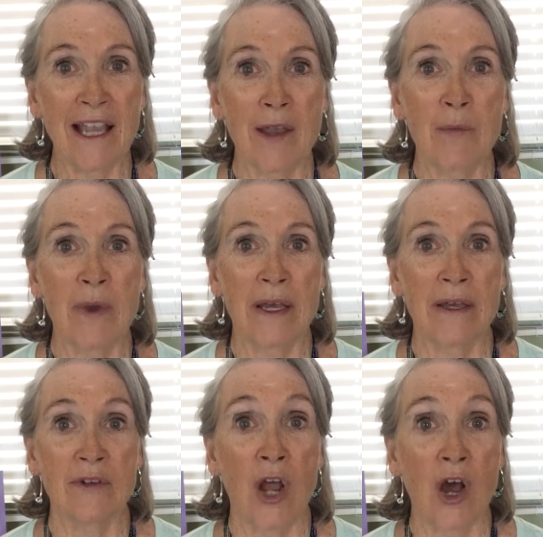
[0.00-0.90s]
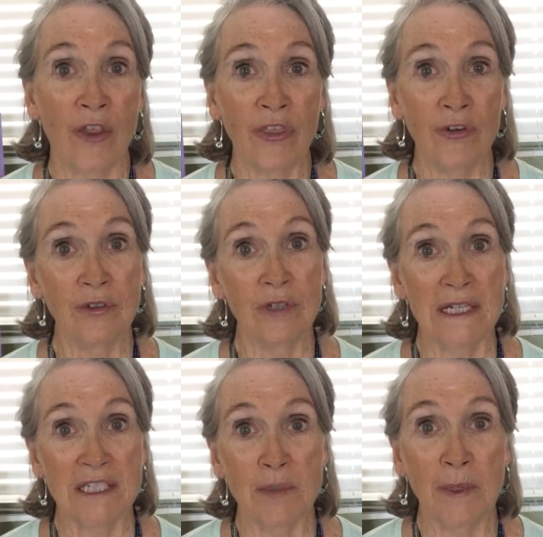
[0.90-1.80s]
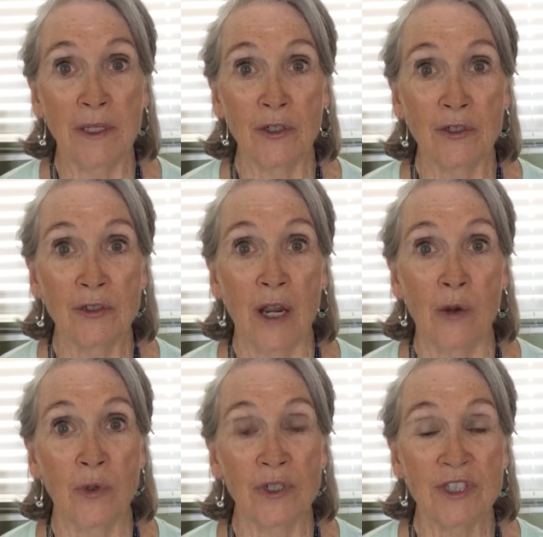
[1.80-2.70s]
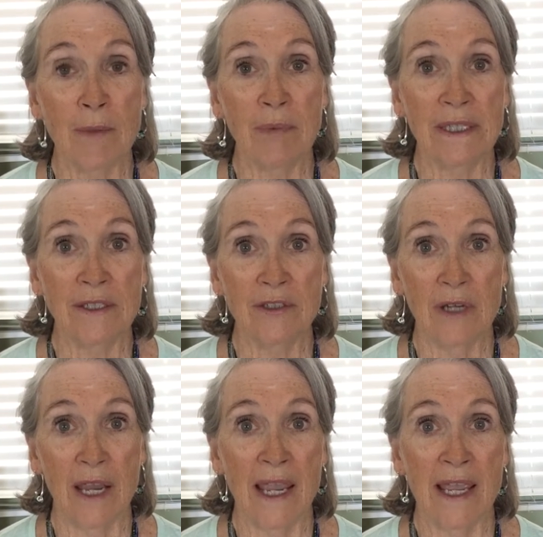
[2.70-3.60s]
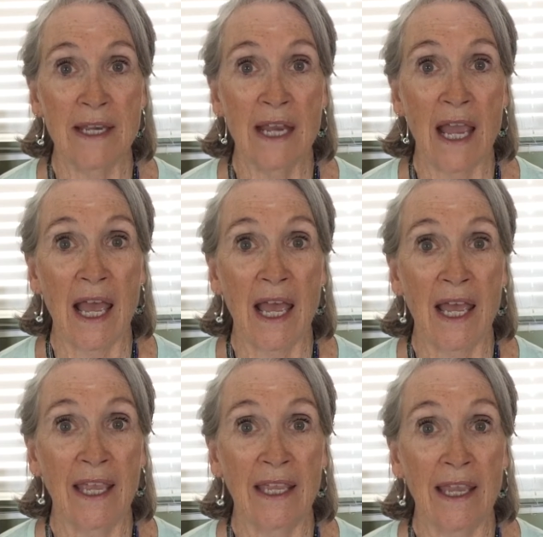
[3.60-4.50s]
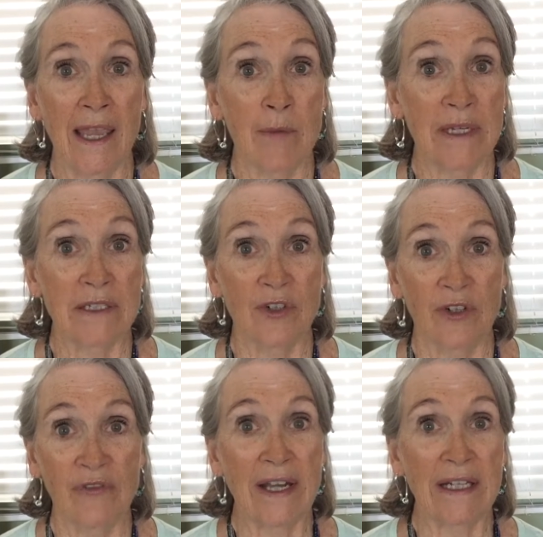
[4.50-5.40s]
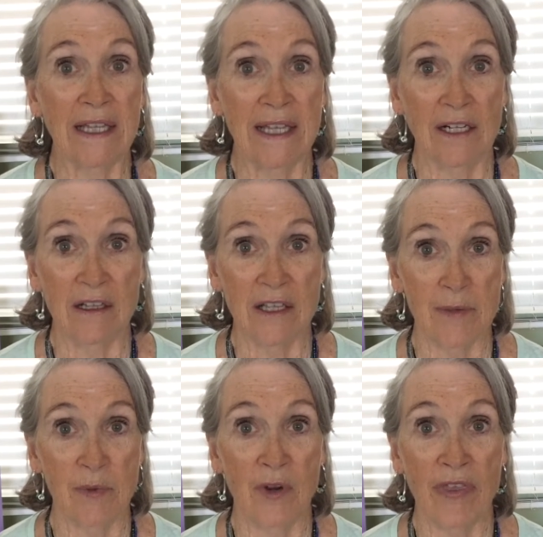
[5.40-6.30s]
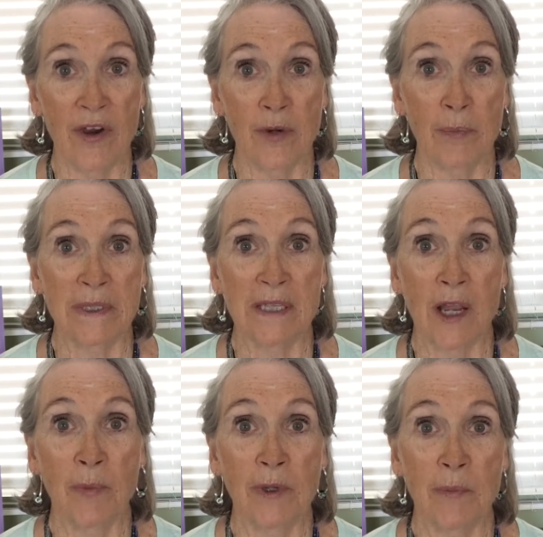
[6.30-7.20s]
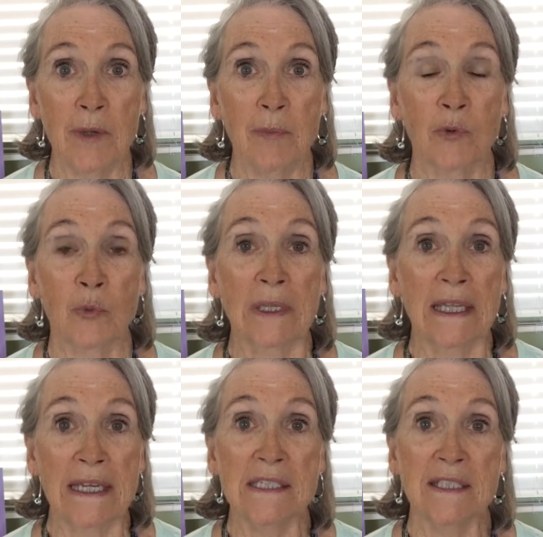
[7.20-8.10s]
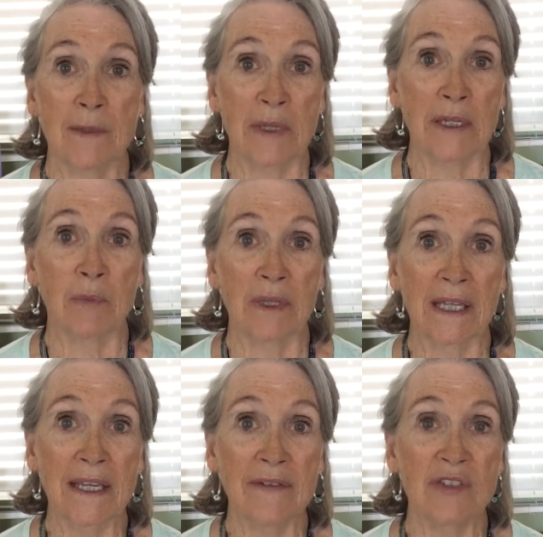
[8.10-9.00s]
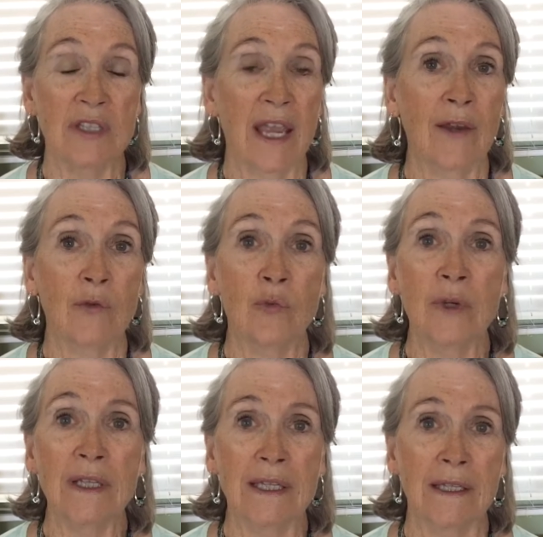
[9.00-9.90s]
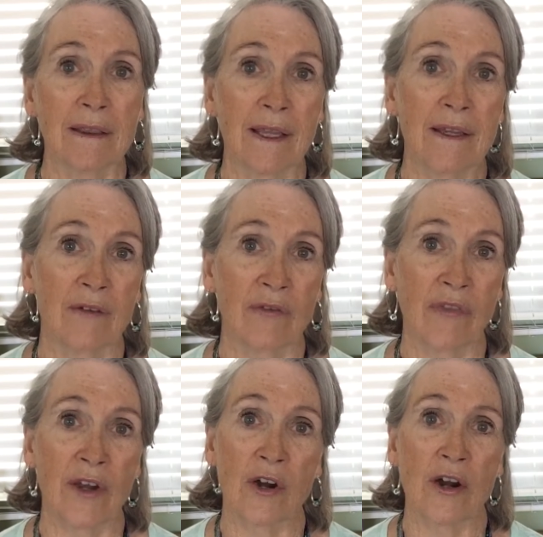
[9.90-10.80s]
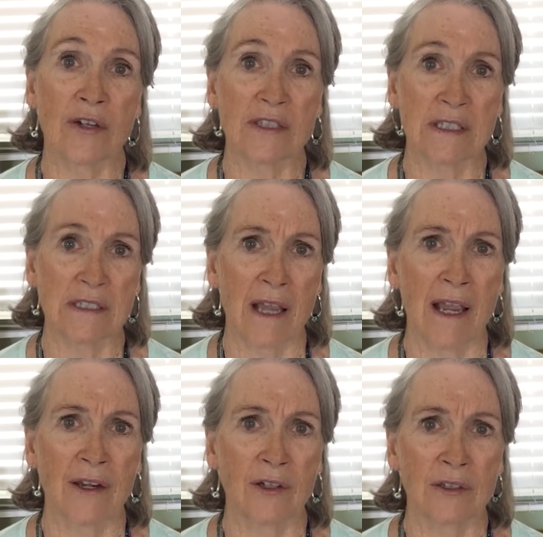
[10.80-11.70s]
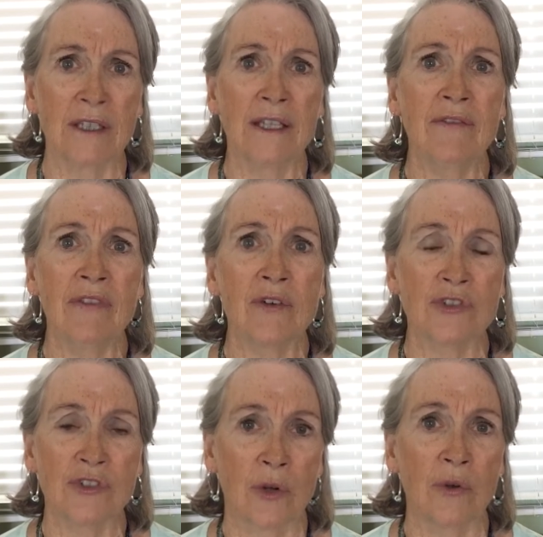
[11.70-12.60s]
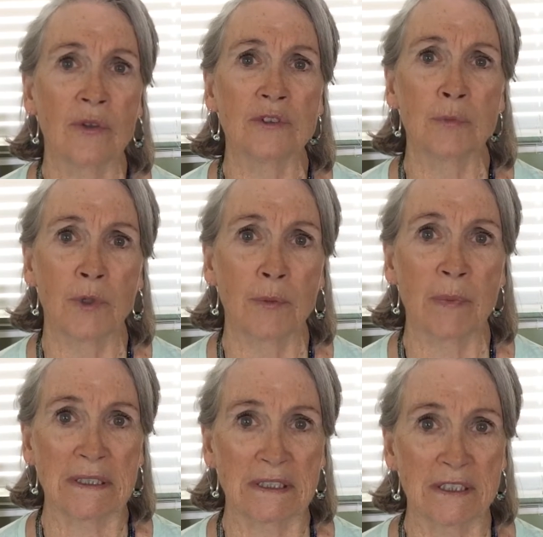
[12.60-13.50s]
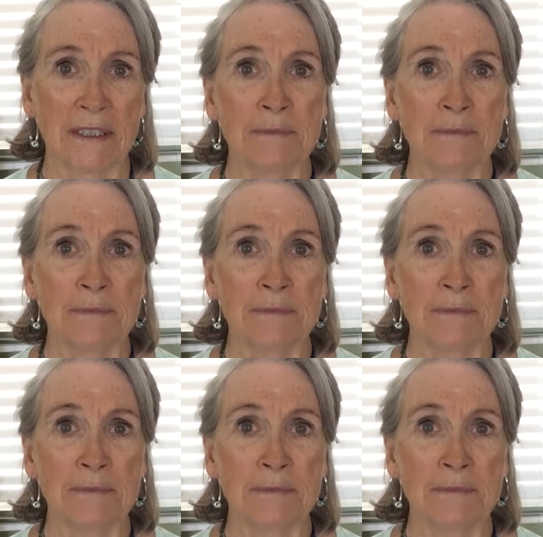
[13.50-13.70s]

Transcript: I'm an author, a speaker, a workshop leader, and I am a certified clinical hypnotherapist, helping people release limiting beliefs and really live their heart's desire, live their soul's purpose.